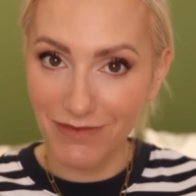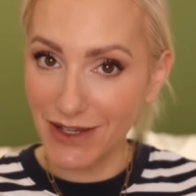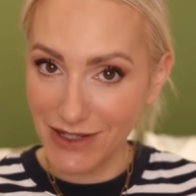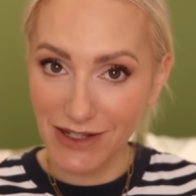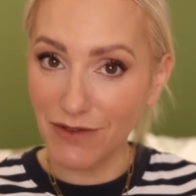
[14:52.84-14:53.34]

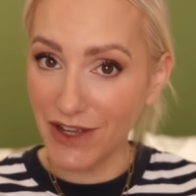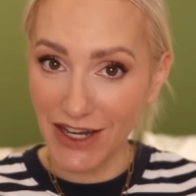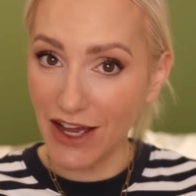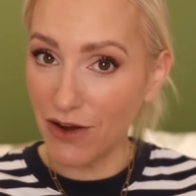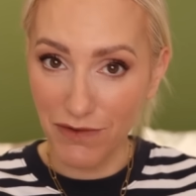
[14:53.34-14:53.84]
This is a
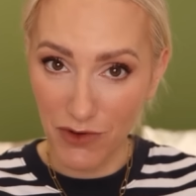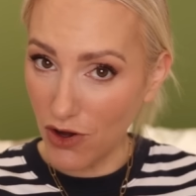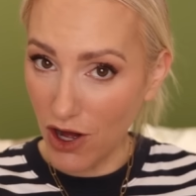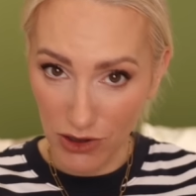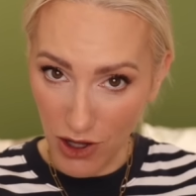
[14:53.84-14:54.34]
video
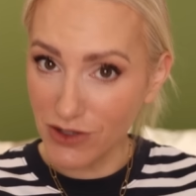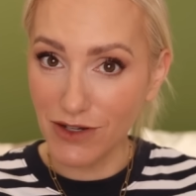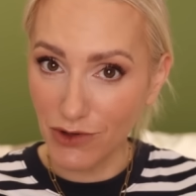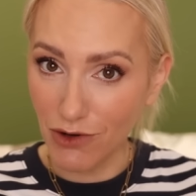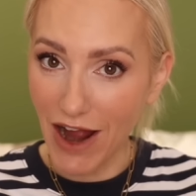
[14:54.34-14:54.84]
for a lot
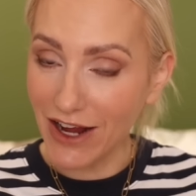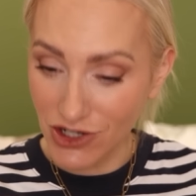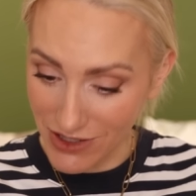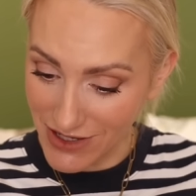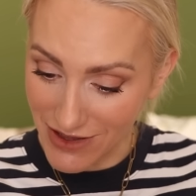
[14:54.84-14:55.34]
of
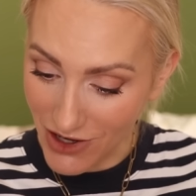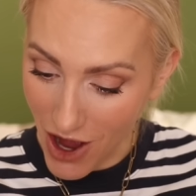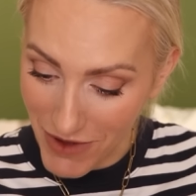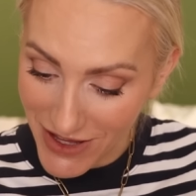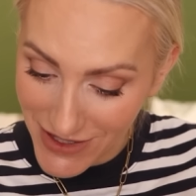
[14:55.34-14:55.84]
corrections in the
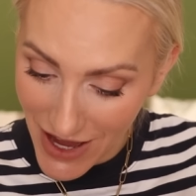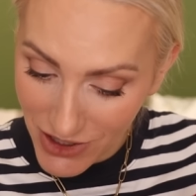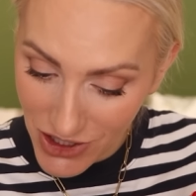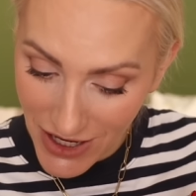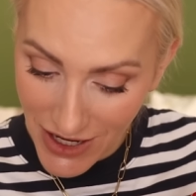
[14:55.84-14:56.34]
comment
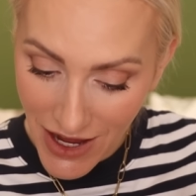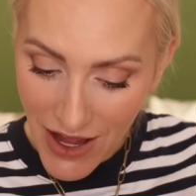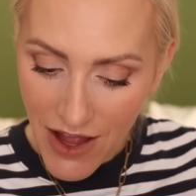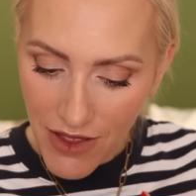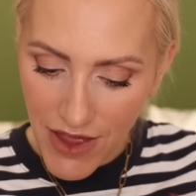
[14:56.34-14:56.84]
section.
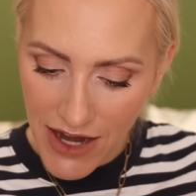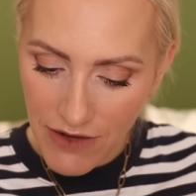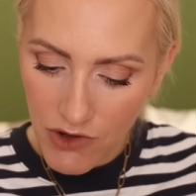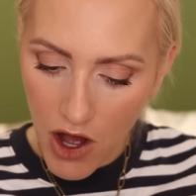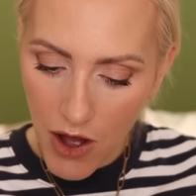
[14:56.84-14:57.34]
Then
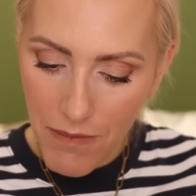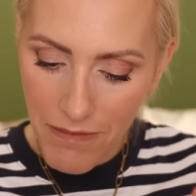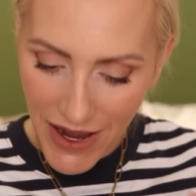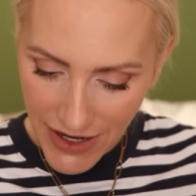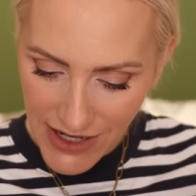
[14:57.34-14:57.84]
you've got
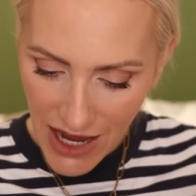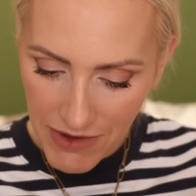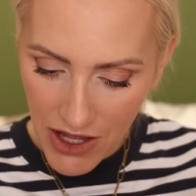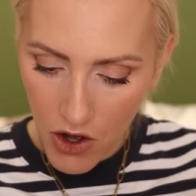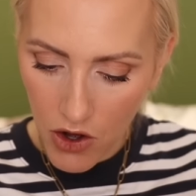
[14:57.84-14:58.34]

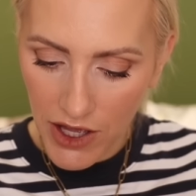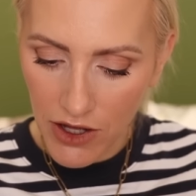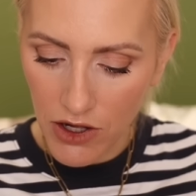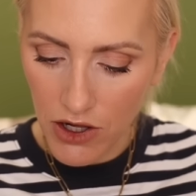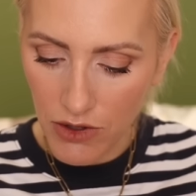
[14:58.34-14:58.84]
macadamia
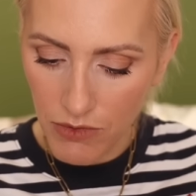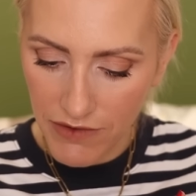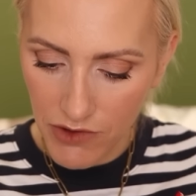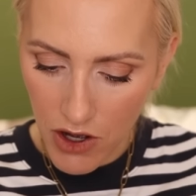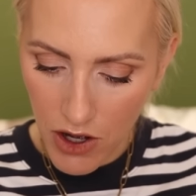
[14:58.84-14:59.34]
oil,
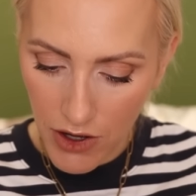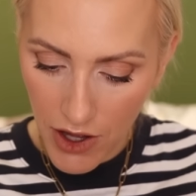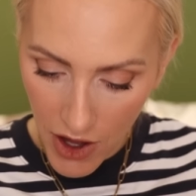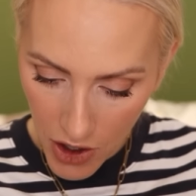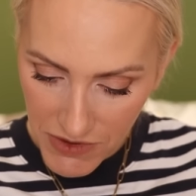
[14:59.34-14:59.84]
we've got
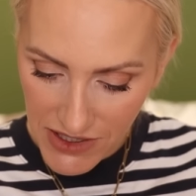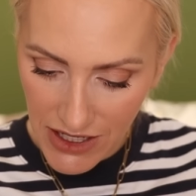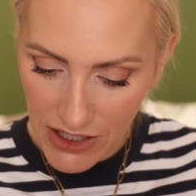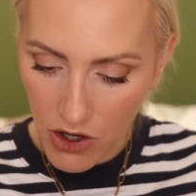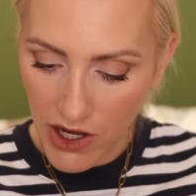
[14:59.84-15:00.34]
jojoba
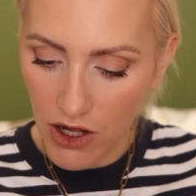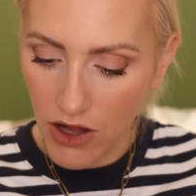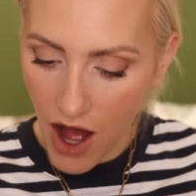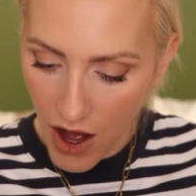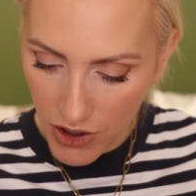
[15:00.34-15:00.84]
seed
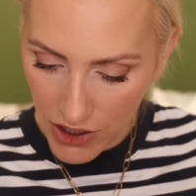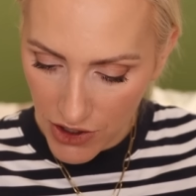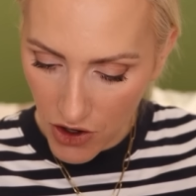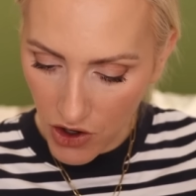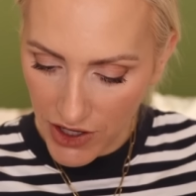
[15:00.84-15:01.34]
oil,
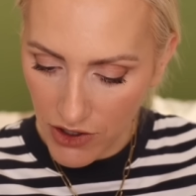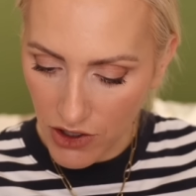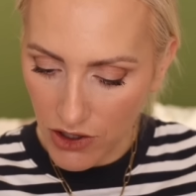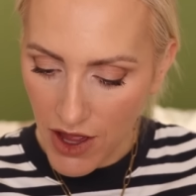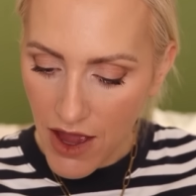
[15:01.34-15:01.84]
argan
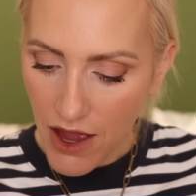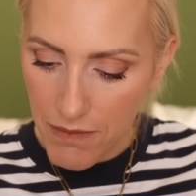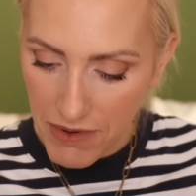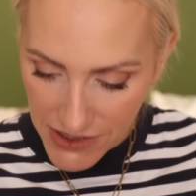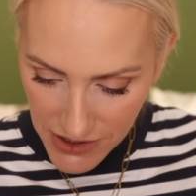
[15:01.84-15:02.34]
oil,
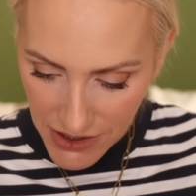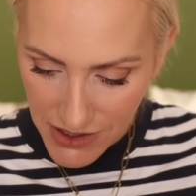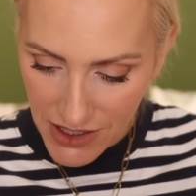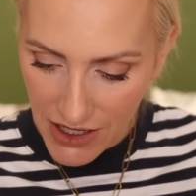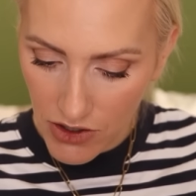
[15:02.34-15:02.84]

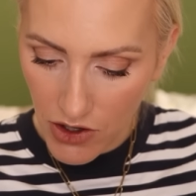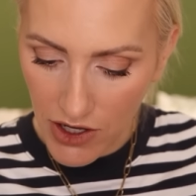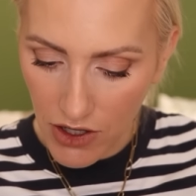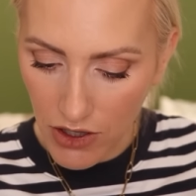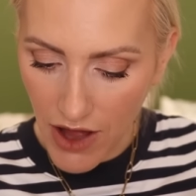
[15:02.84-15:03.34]
hibiscus seed
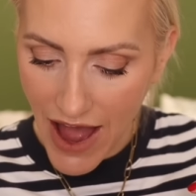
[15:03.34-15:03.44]
oil,